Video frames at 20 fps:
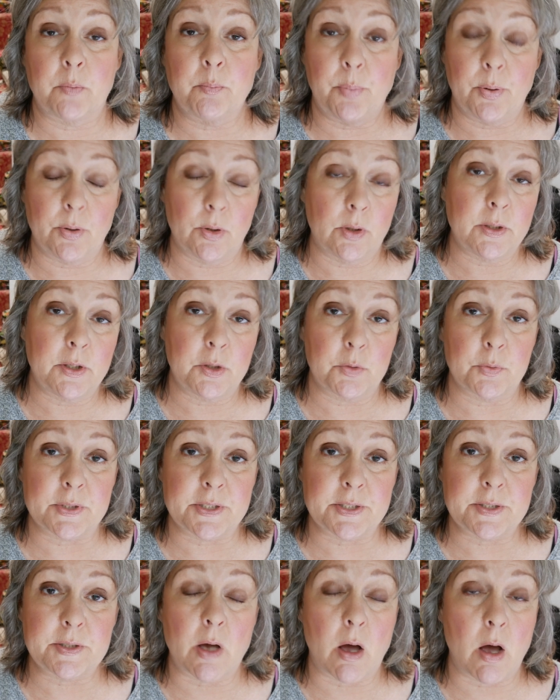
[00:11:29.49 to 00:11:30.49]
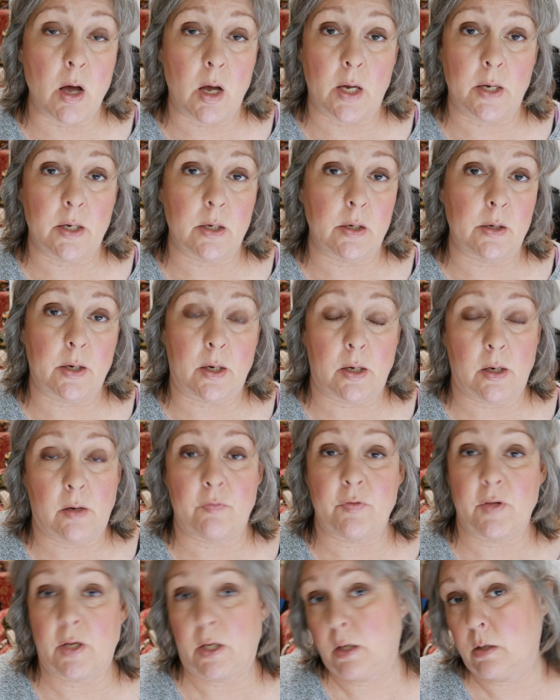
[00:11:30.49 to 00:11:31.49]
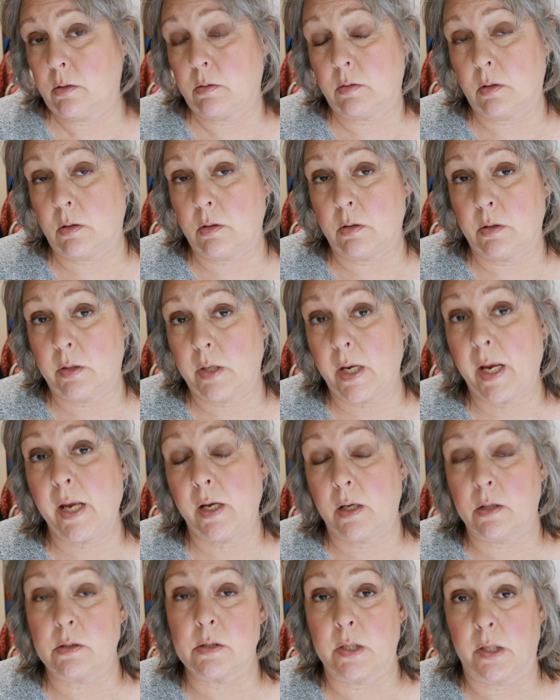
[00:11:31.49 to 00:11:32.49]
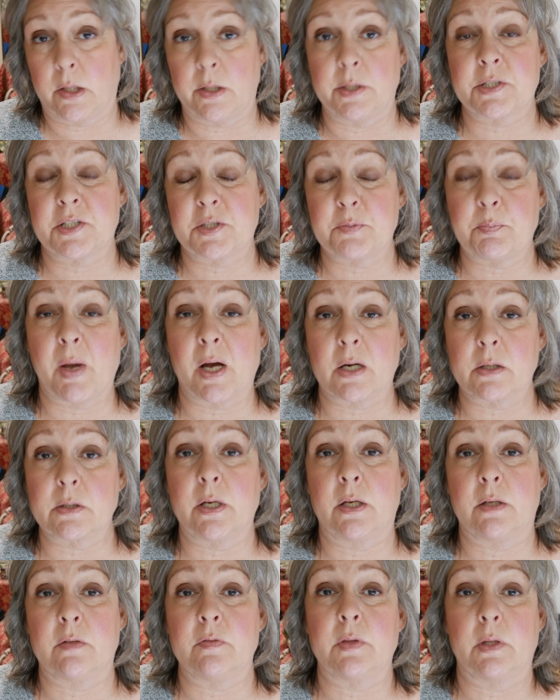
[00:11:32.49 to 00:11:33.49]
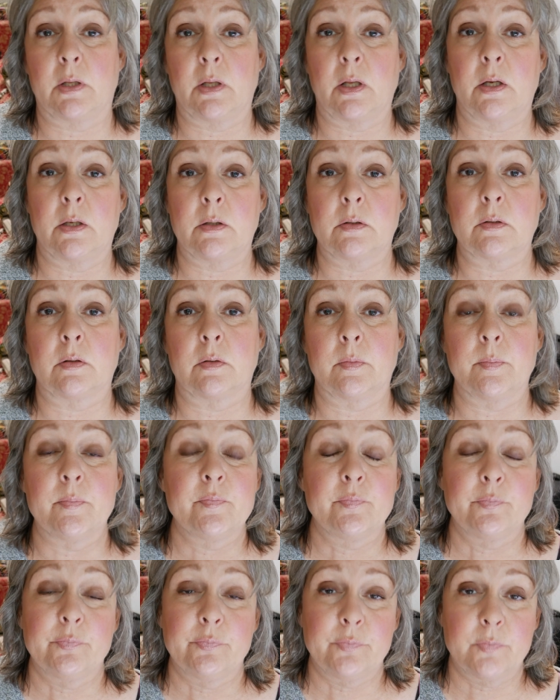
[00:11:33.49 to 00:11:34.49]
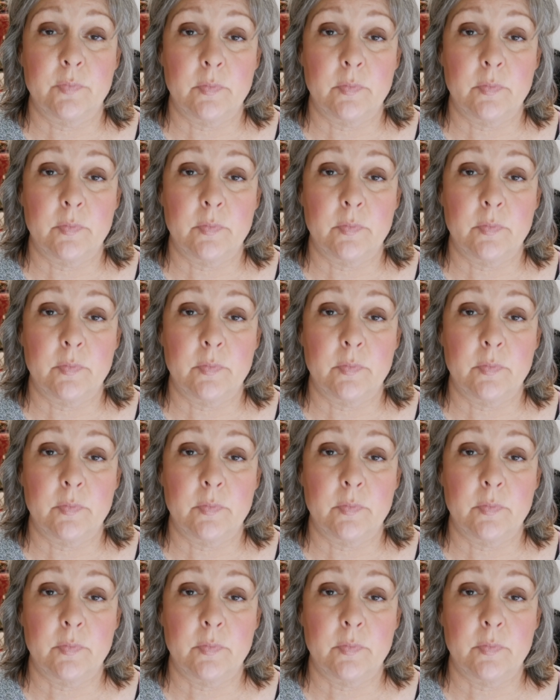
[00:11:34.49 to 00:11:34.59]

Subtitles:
and pull you aside and then hand inspect it, and then